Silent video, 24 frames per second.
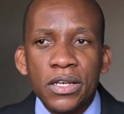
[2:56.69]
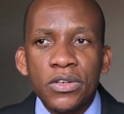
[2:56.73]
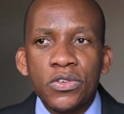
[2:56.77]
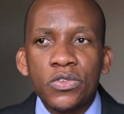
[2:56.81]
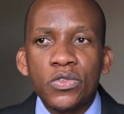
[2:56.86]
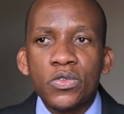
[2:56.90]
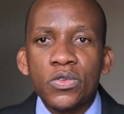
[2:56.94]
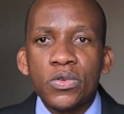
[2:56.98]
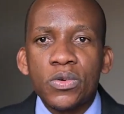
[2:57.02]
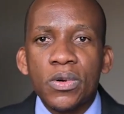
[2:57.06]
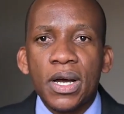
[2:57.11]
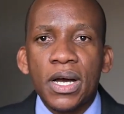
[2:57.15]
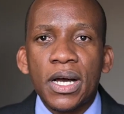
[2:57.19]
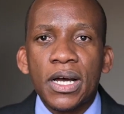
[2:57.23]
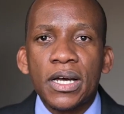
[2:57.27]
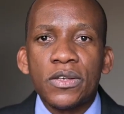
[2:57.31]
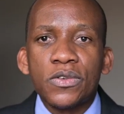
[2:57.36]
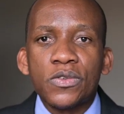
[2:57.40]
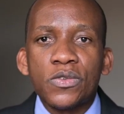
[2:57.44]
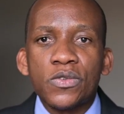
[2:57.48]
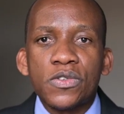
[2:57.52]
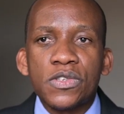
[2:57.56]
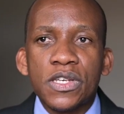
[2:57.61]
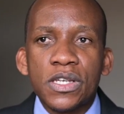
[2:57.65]

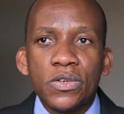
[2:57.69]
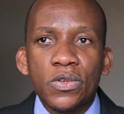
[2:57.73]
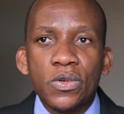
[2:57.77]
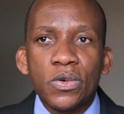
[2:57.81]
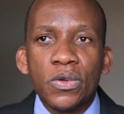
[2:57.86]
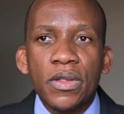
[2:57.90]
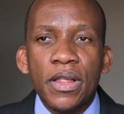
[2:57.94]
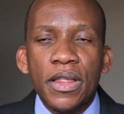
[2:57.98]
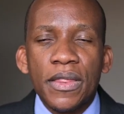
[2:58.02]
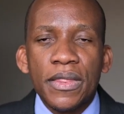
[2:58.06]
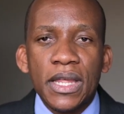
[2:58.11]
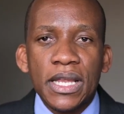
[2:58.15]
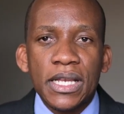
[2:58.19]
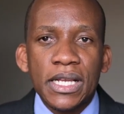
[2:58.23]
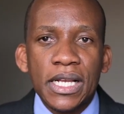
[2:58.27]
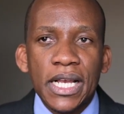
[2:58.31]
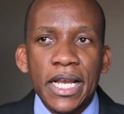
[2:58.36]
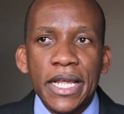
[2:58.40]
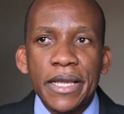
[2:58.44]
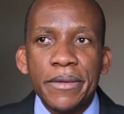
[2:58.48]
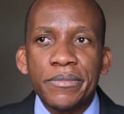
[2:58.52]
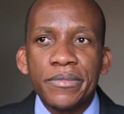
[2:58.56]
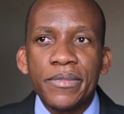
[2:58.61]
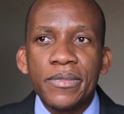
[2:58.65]
to settle that
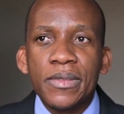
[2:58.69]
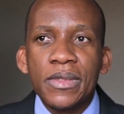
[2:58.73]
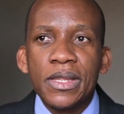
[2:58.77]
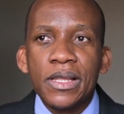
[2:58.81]
claim.